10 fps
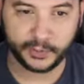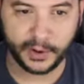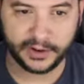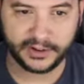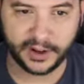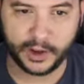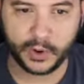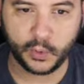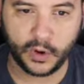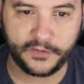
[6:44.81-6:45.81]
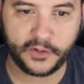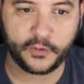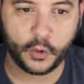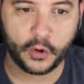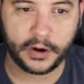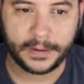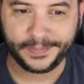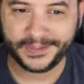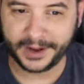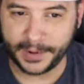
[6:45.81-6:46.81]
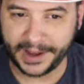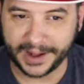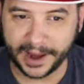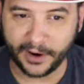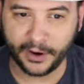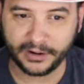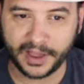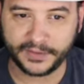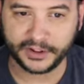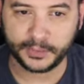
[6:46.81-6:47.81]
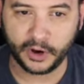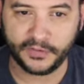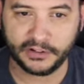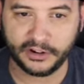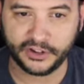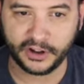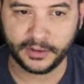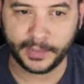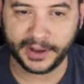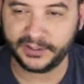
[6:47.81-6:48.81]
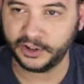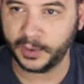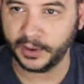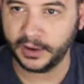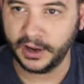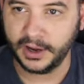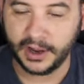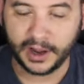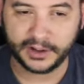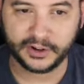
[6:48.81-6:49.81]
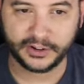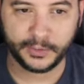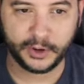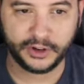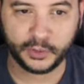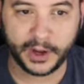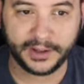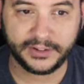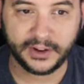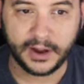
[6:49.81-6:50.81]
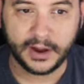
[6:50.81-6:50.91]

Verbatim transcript: But uh, he went one for four, did make an error, left a small village on the bases, but I saw some good swings.